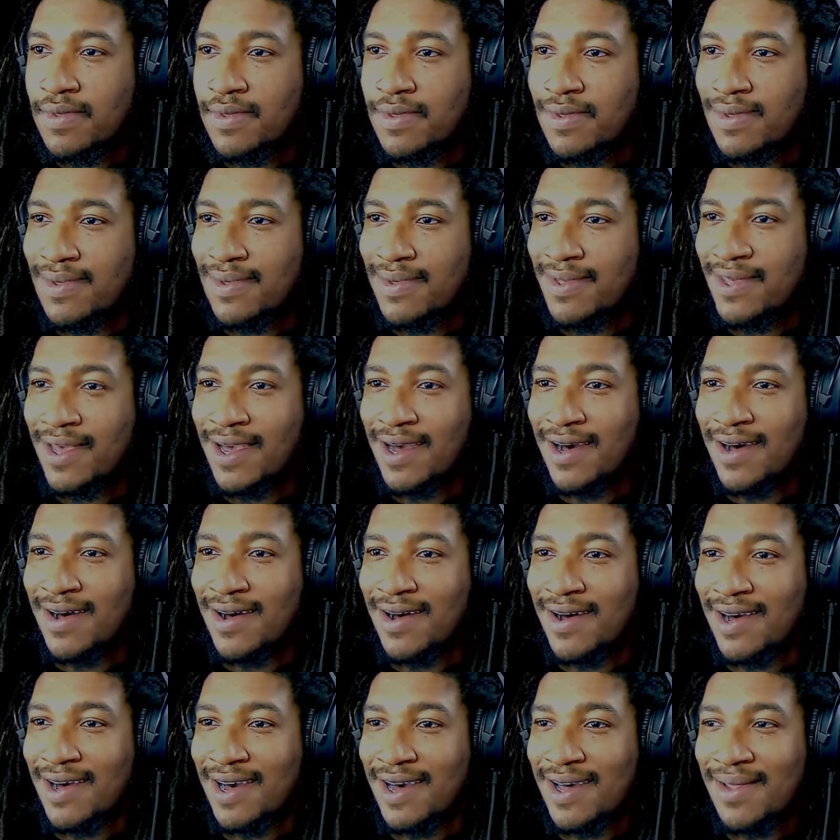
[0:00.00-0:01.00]

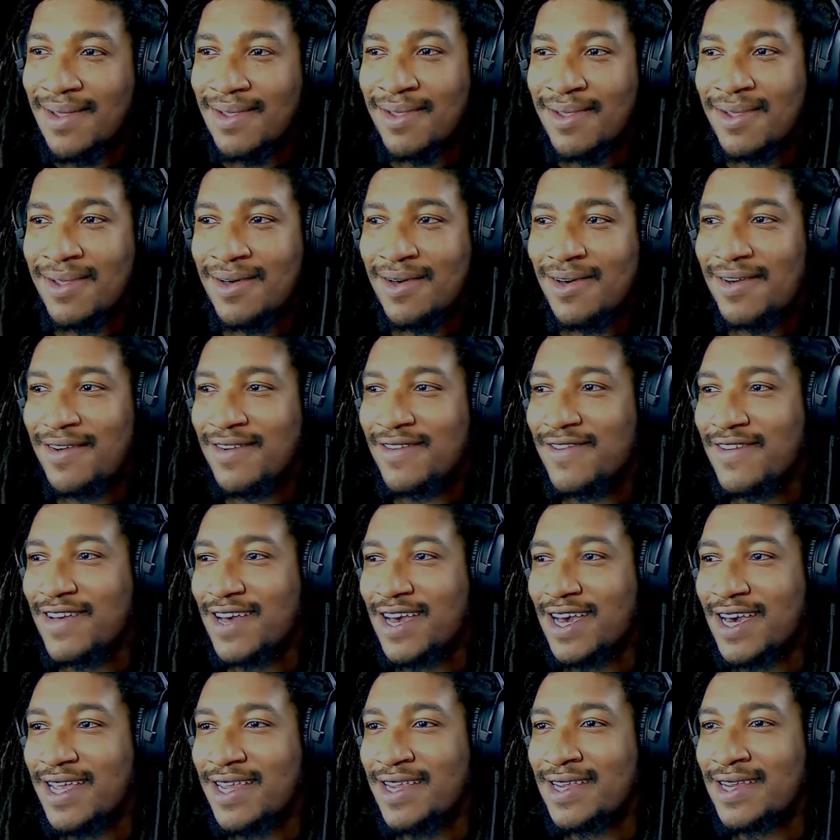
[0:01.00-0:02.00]
Y'all, I love
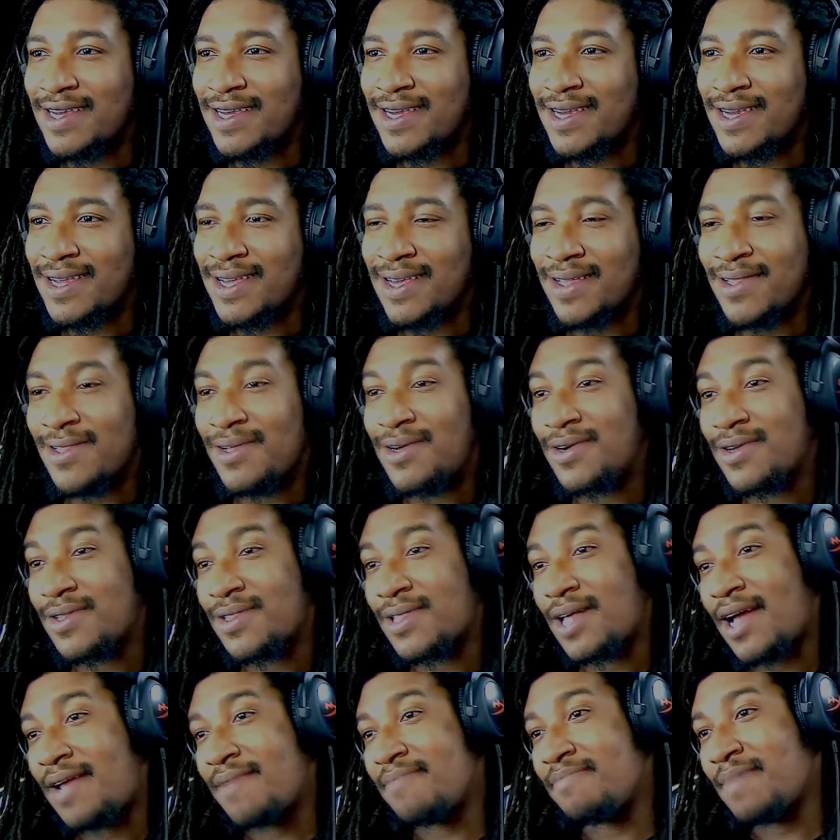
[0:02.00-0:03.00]
how this shit looked
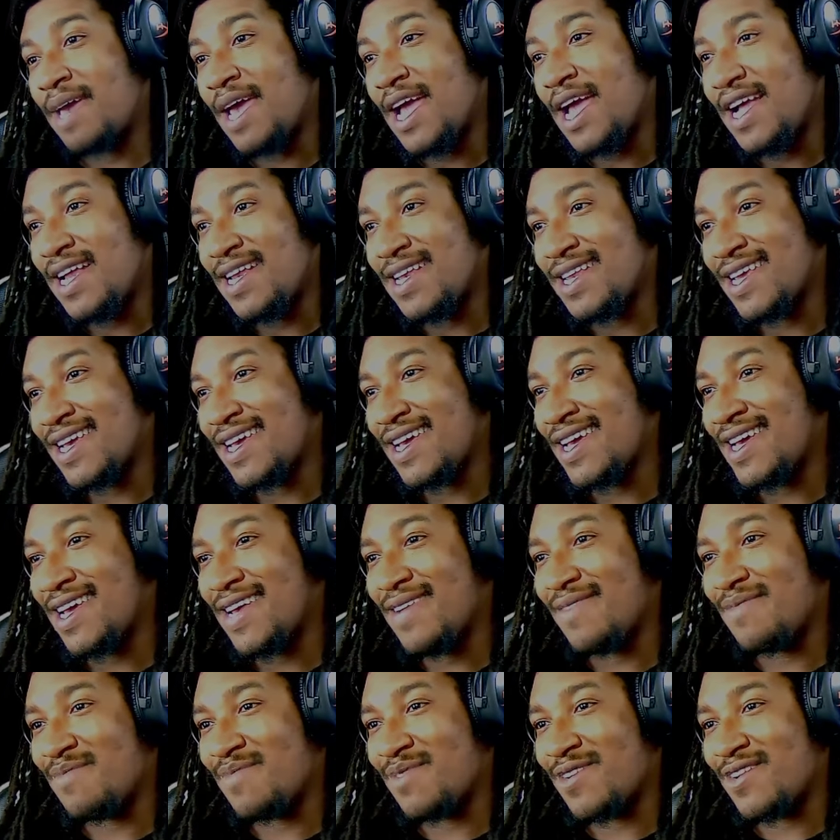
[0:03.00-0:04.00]
like back
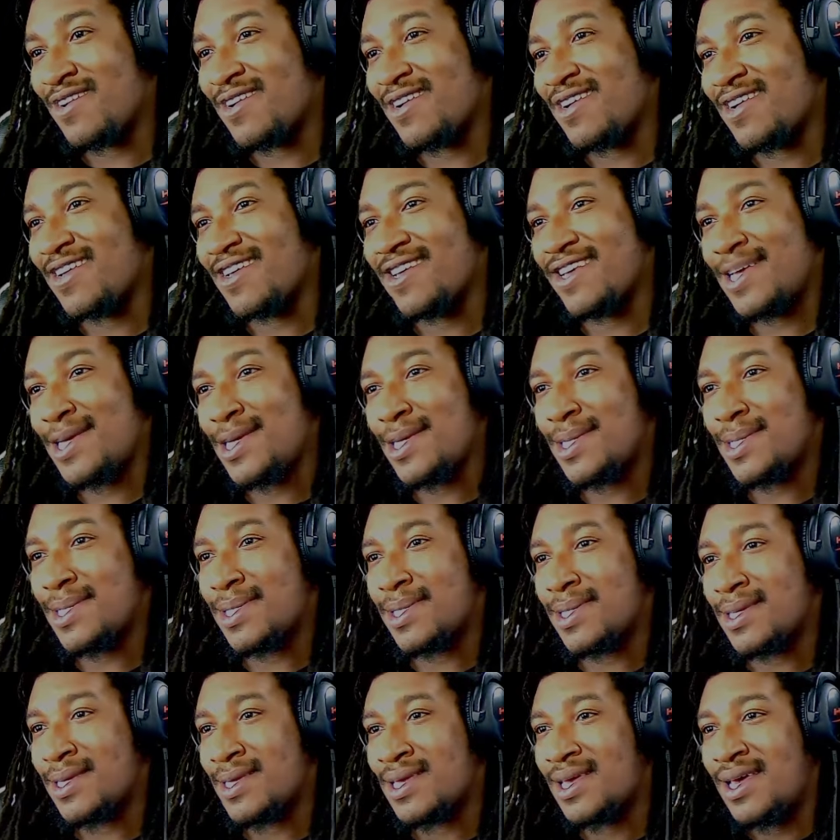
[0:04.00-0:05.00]
then,
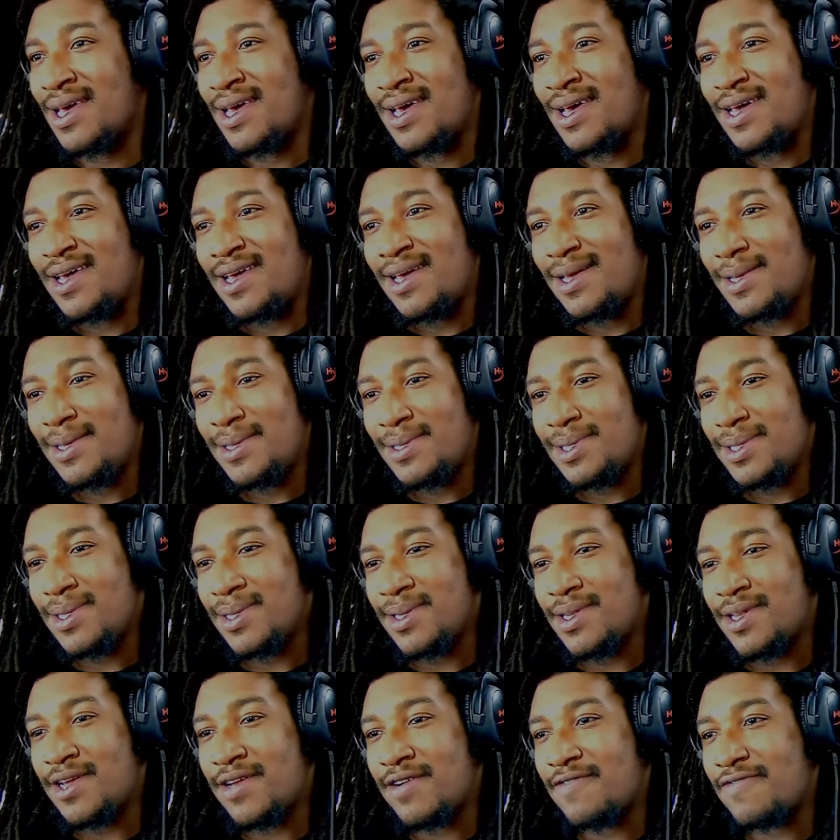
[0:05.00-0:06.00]
bruh. It's a
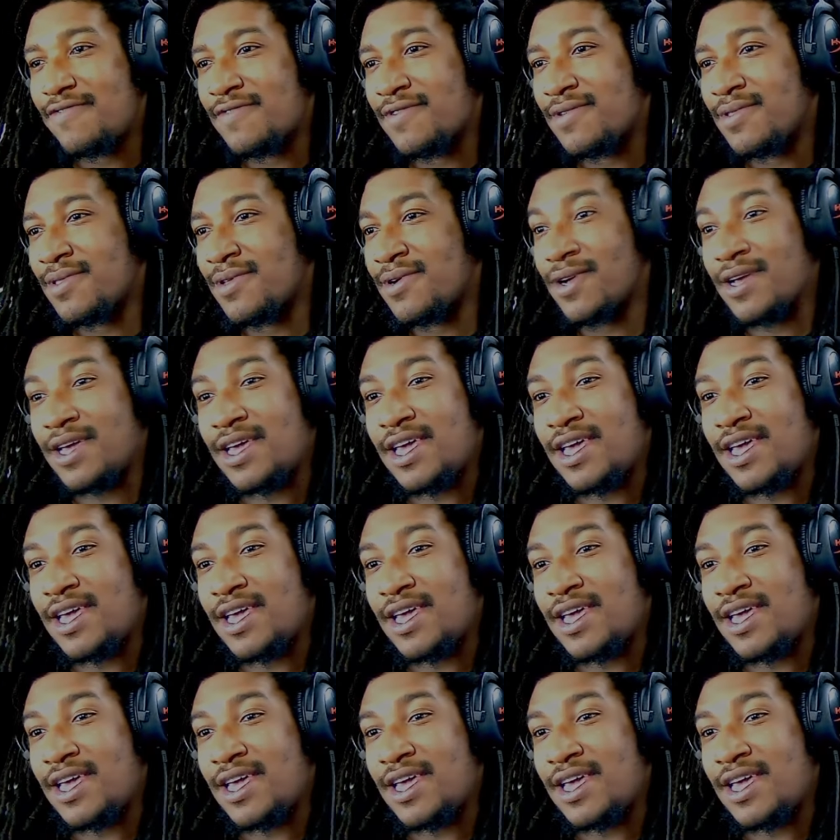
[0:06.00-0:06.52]
different look.